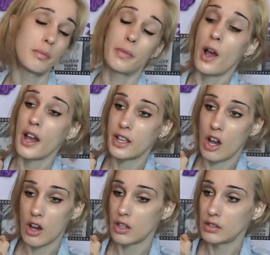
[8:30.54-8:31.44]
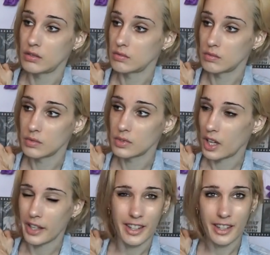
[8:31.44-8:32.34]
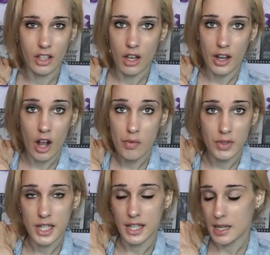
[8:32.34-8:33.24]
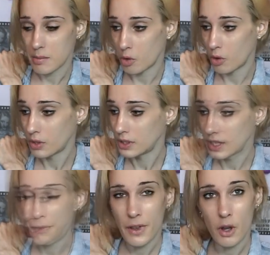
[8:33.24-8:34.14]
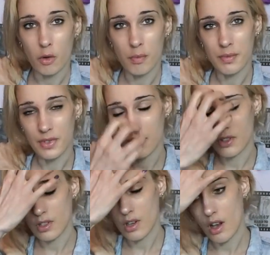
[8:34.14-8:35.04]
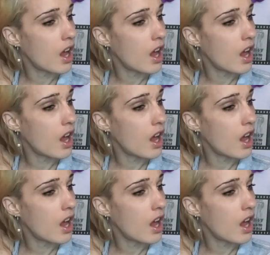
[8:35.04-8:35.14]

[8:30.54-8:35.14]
But I can't read anymore. Films,